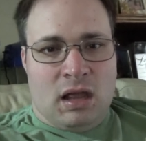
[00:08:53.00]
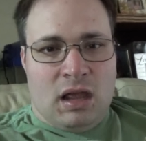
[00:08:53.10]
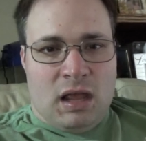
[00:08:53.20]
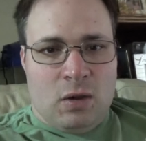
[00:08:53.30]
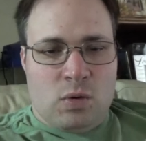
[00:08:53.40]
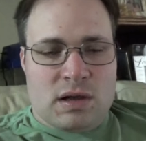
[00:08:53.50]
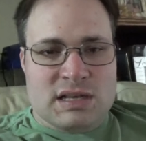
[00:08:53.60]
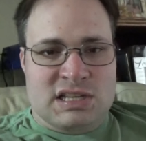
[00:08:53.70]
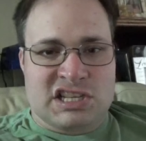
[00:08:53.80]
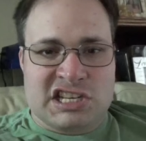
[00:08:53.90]
He
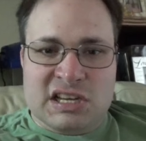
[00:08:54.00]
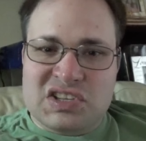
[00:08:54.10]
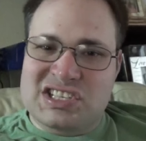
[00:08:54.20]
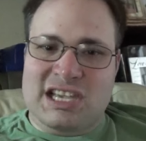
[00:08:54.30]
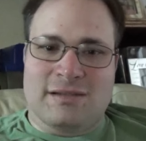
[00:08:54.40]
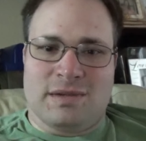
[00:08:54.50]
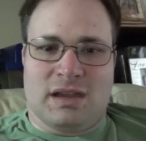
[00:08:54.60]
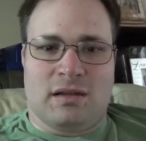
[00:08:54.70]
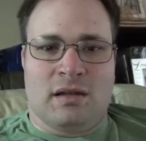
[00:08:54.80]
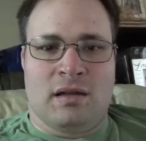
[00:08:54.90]
was still
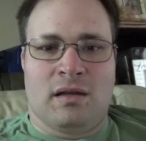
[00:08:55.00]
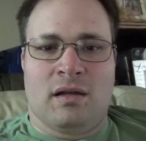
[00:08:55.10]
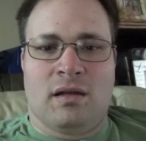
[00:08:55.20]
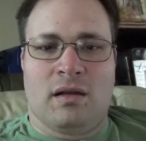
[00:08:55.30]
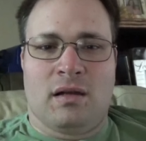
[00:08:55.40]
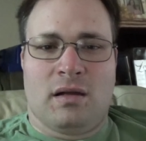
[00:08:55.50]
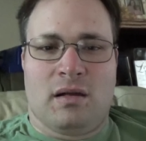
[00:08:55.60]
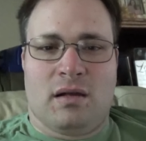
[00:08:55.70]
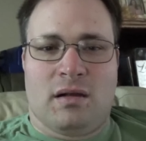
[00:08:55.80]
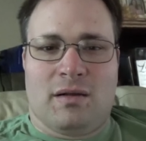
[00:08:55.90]
scheming
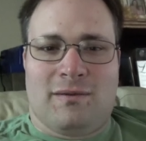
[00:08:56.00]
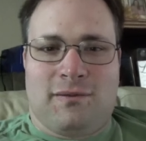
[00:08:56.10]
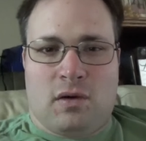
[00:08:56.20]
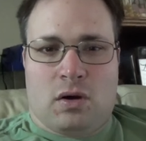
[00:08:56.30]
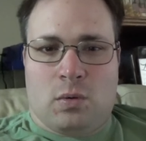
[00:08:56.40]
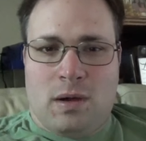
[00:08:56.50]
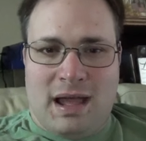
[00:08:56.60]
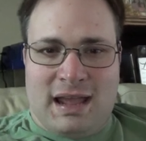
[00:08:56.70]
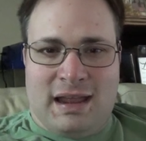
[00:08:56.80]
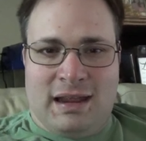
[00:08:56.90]
for a
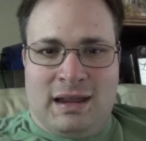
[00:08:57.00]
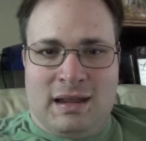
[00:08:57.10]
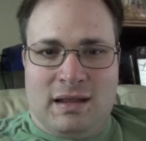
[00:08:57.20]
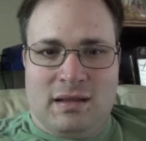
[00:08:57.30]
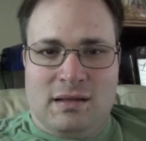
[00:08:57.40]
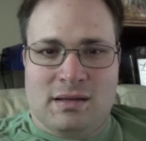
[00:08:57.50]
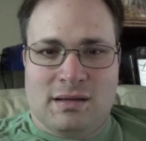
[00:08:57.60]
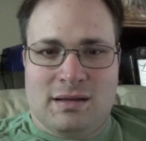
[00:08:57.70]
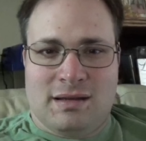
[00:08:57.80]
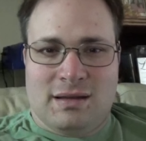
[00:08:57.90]
way
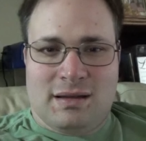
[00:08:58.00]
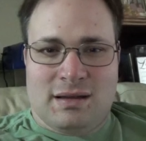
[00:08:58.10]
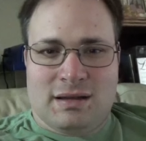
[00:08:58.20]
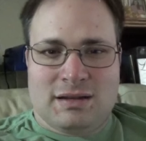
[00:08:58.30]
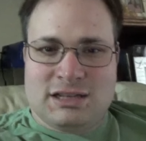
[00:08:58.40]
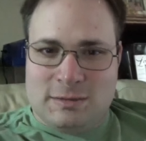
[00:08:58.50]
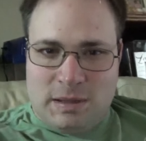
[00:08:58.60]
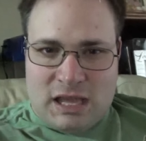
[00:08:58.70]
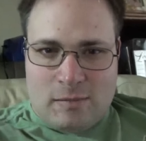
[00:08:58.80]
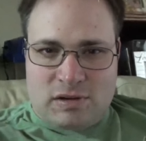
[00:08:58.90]
to
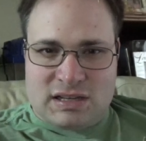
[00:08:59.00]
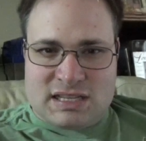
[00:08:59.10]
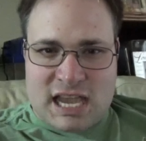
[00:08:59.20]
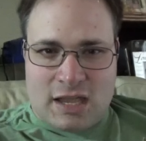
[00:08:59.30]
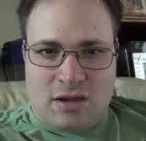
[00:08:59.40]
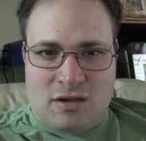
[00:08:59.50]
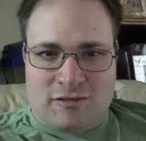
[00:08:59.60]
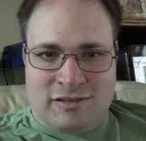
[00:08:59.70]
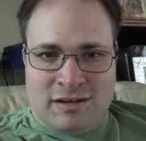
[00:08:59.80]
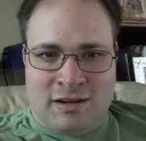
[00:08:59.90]
be able to take
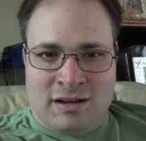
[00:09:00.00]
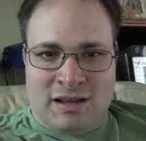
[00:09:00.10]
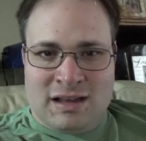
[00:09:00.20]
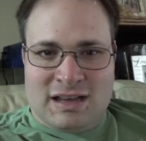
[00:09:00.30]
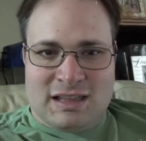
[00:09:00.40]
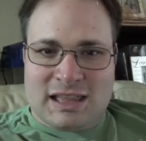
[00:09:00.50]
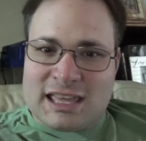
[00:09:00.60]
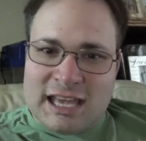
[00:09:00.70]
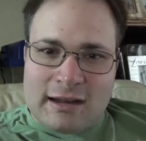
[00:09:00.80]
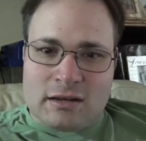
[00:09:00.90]
over the
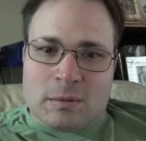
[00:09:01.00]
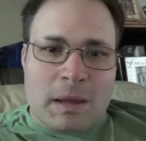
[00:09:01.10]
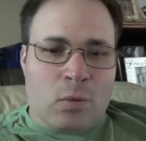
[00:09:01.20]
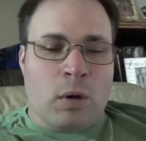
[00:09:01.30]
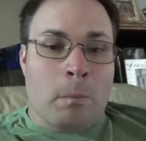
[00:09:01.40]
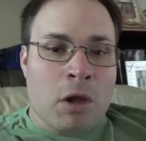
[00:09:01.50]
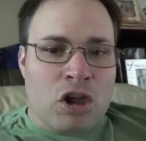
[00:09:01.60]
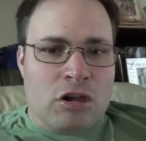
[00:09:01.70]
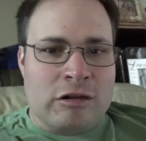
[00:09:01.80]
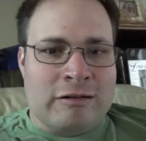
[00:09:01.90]
kingdom and
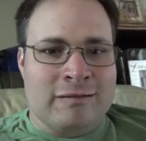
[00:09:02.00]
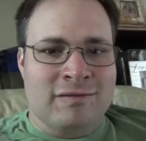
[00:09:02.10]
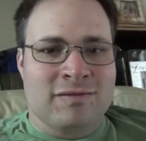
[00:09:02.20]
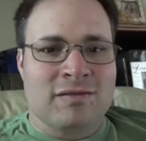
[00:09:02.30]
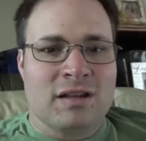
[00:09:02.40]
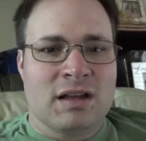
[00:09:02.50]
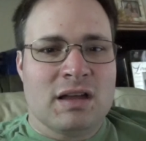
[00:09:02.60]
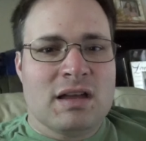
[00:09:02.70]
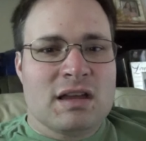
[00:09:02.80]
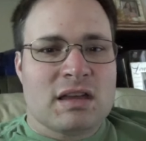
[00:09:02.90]
remove
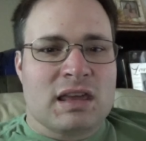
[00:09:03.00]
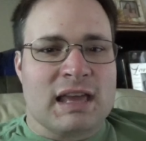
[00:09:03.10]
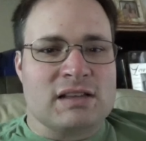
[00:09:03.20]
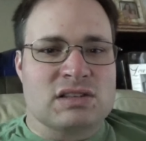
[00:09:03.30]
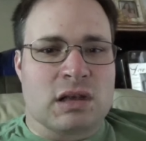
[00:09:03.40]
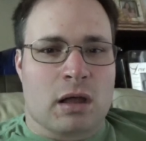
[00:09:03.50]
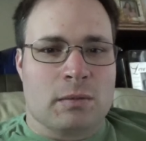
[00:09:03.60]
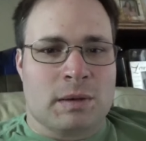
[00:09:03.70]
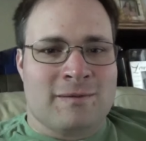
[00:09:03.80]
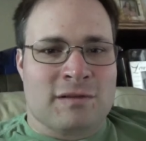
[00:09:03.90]
King
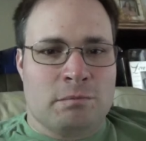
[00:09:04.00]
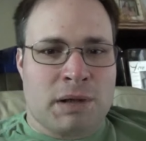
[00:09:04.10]
Solomon from